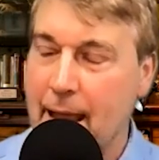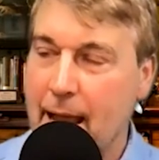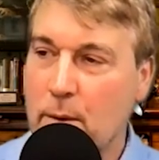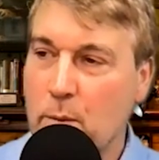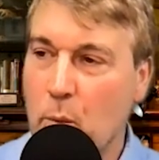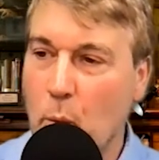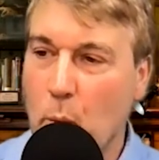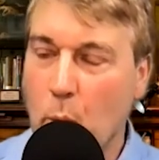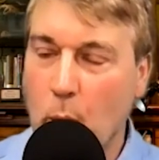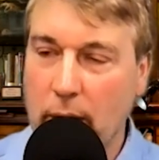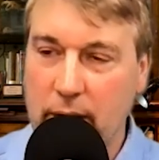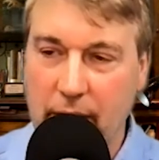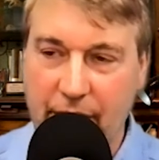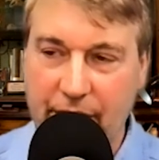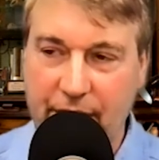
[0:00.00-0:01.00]
And one
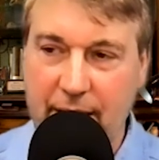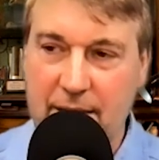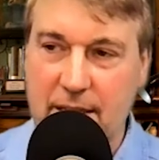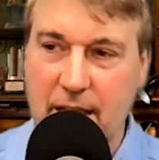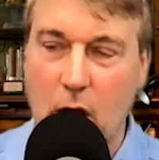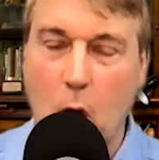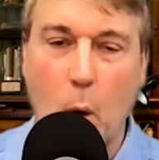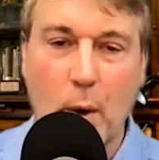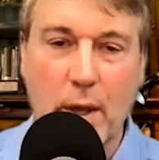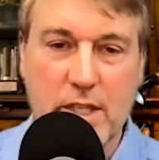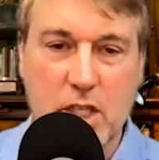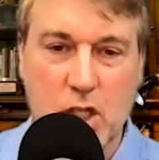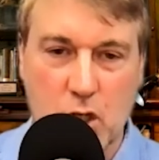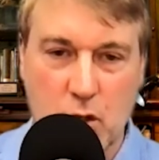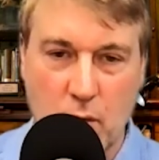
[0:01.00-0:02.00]
of the things that always
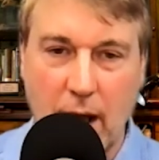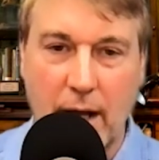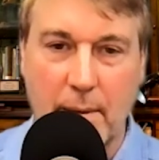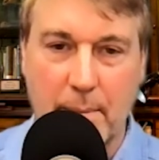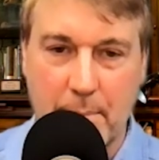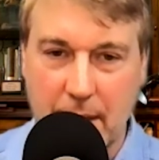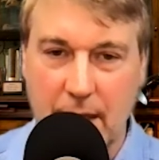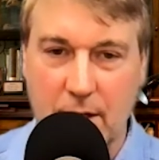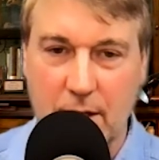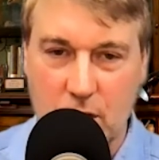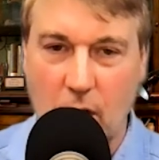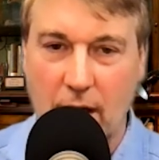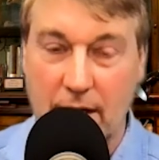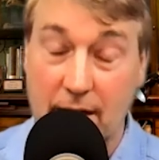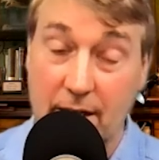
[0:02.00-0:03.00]
struck me
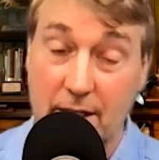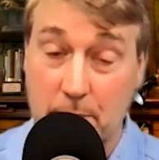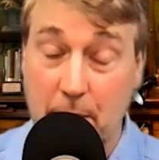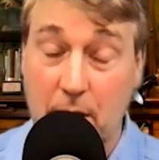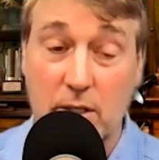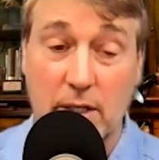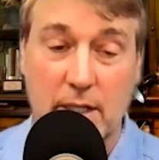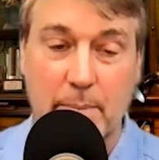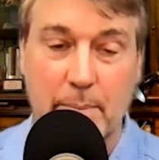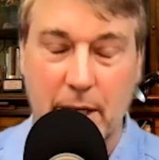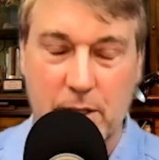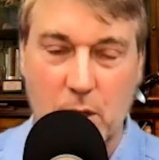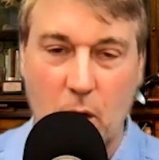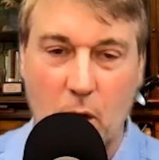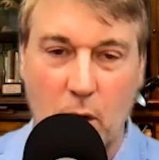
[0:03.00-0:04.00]
talking, especially to
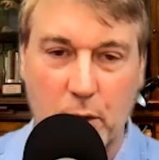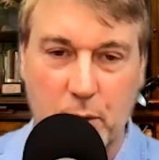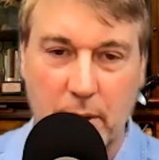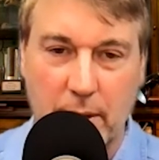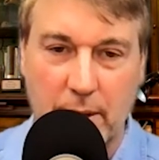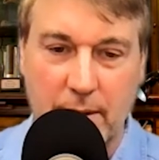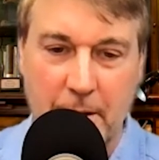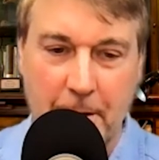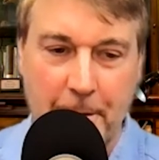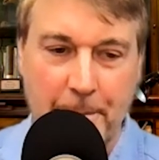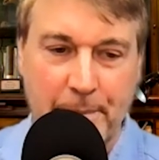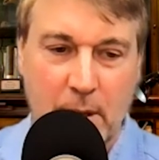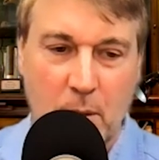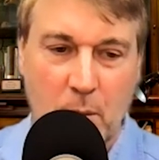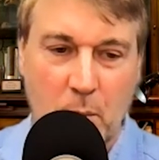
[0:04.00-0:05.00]
Buzz Aldrin,
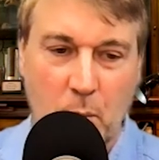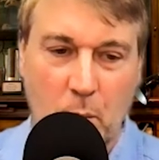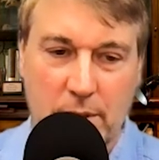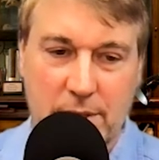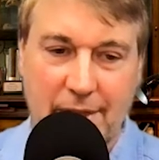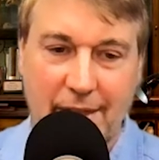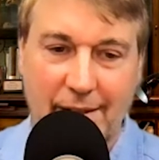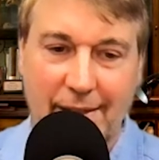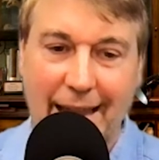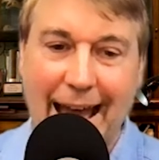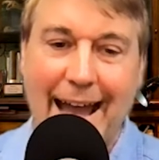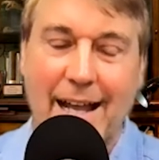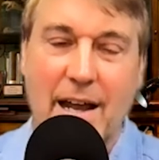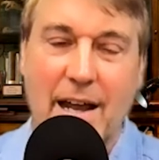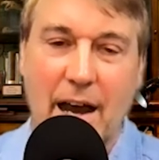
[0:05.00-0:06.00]
was the
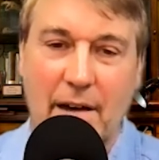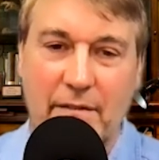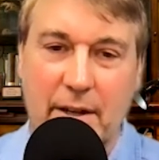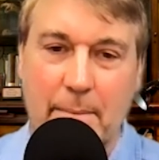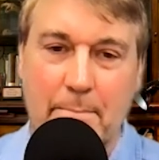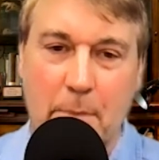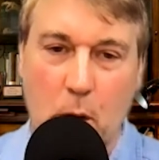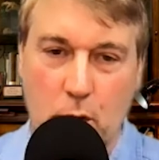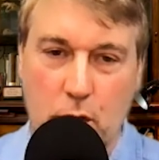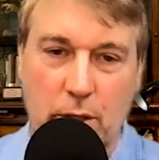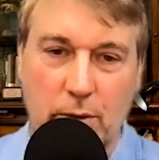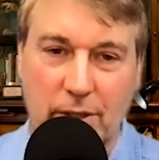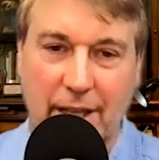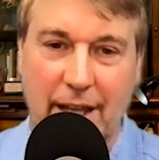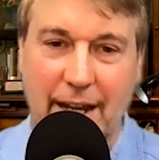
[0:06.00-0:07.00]
lack of an
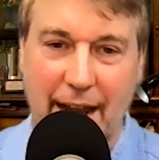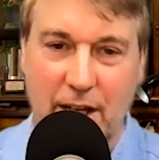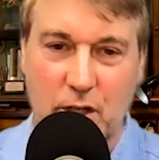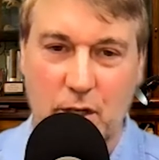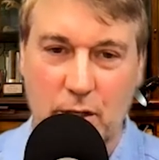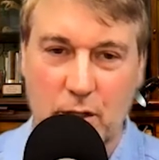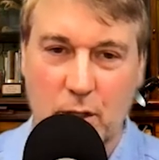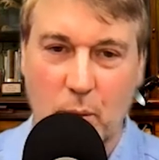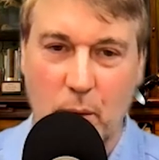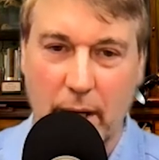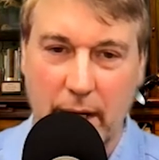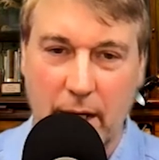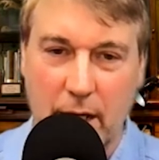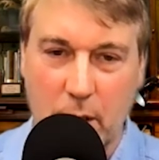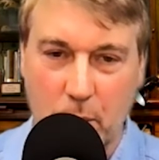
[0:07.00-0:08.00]
emotional connection to what
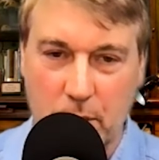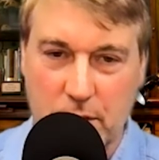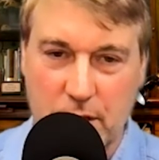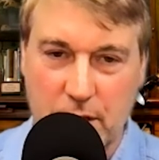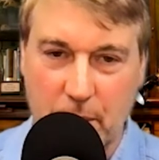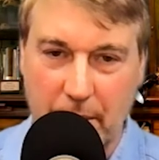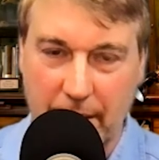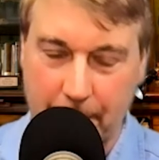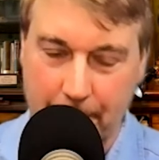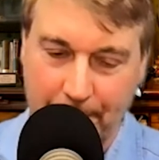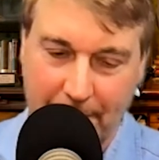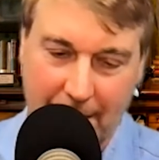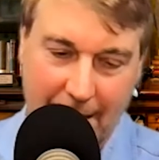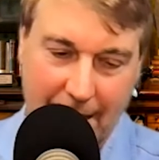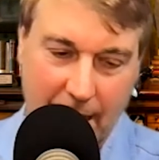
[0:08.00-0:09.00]
he was doing.
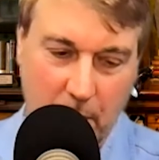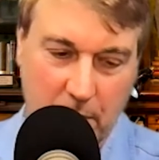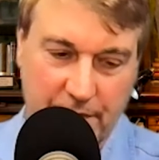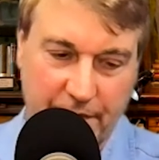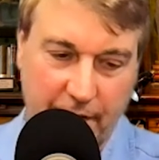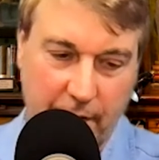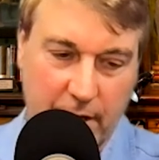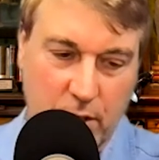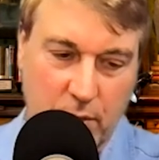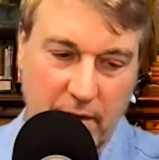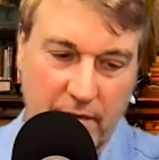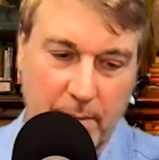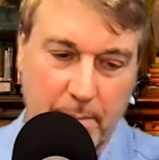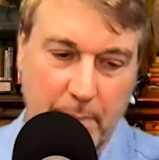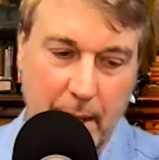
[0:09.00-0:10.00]
He was very
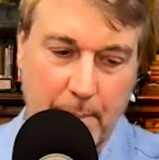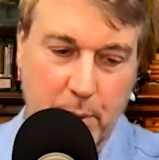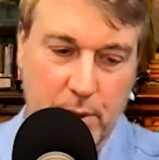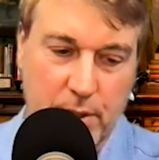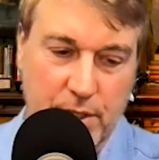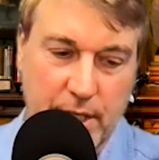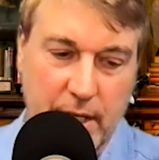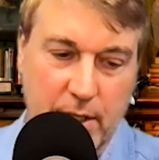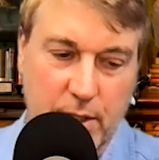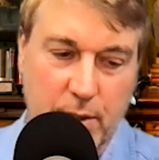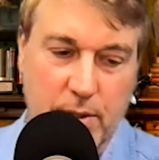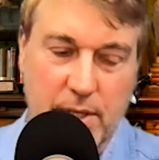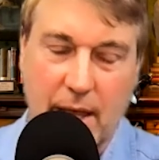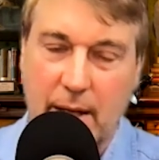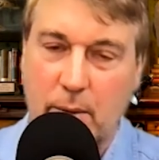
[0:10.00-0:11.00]
driven by procedures.
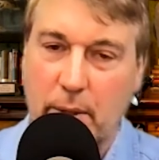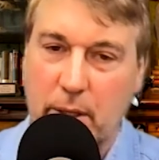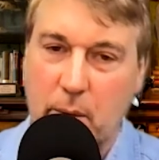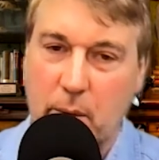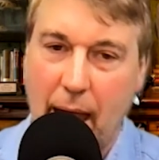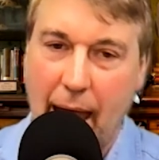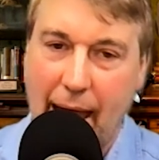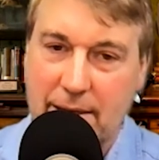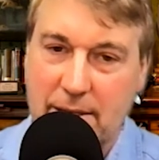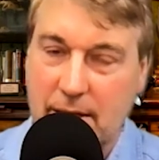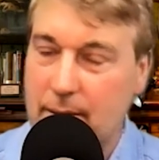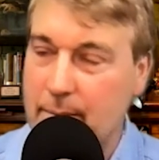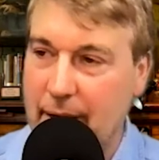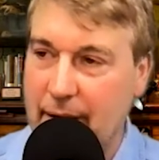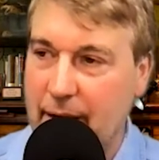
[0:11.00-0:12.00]
And when you ask
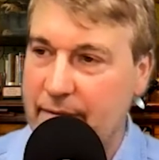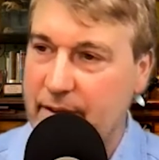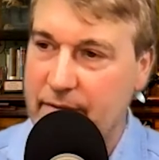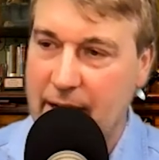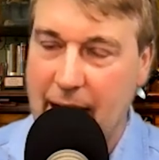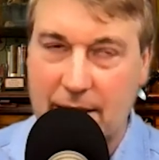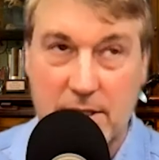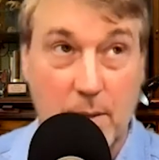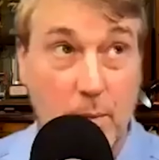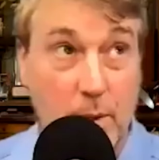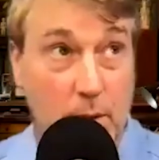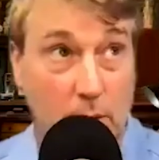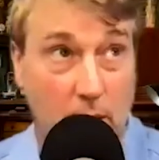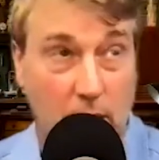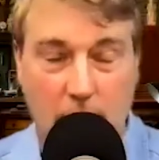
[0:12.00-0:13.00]
him, I've uh, even asked him, when you
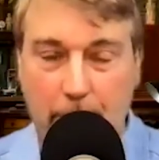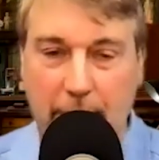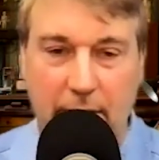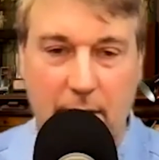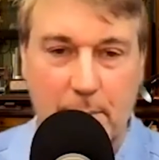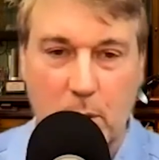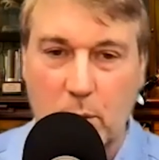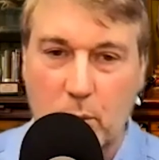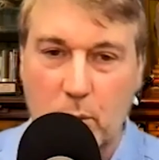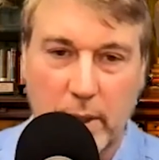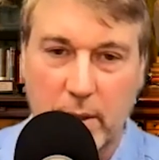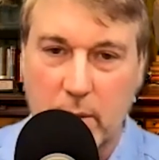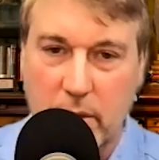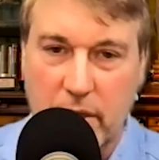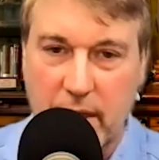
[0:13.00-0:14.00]
look up at the moon, what do you
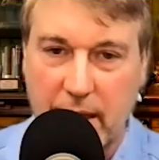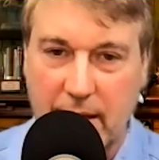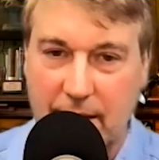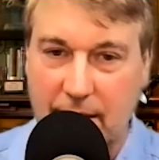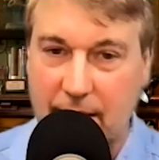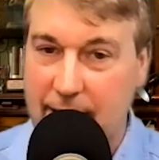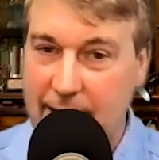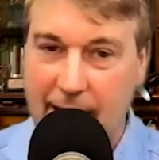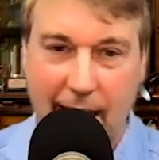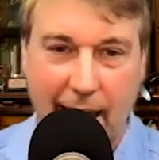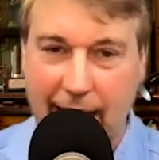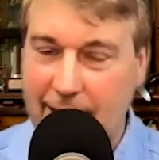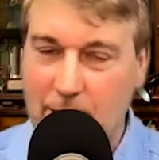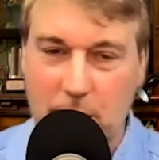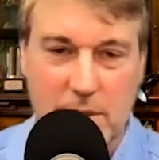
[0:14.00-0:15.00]
think? And he
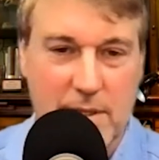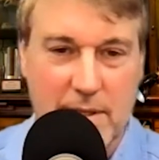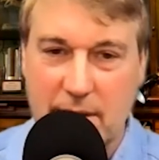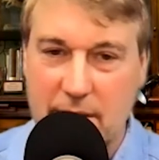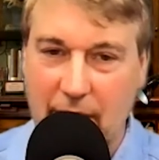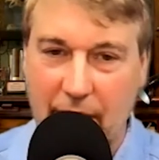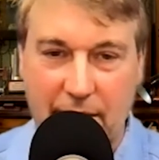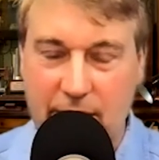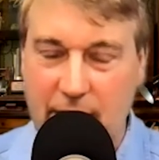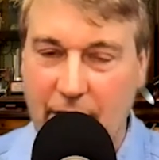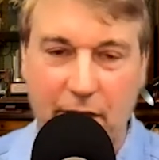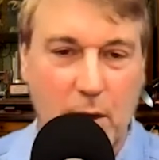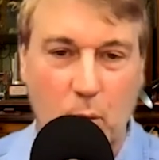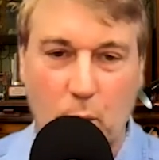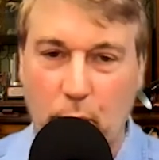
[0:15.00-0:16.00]
goes,
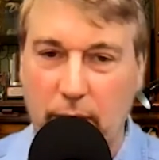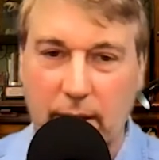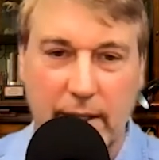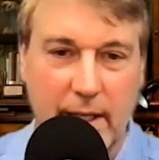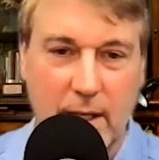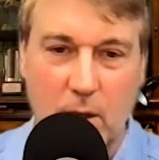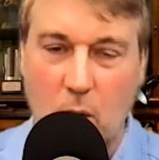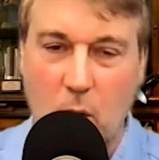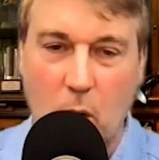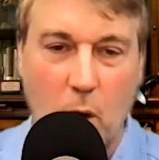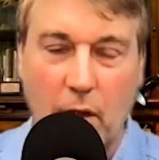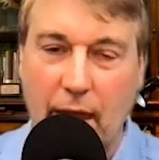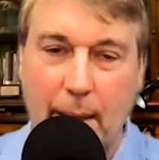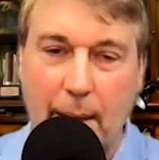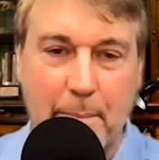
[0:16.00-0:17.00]
nothing really all
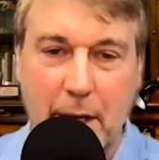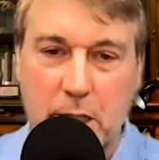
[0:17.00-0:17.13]
that much